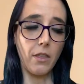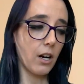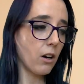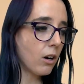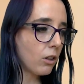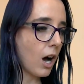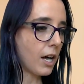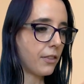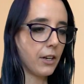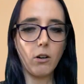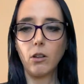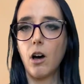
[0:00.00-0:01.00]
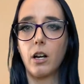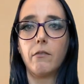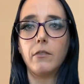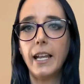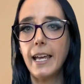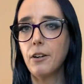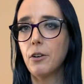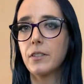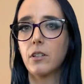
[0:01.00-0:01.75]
There are a lot. There are a lot of nails,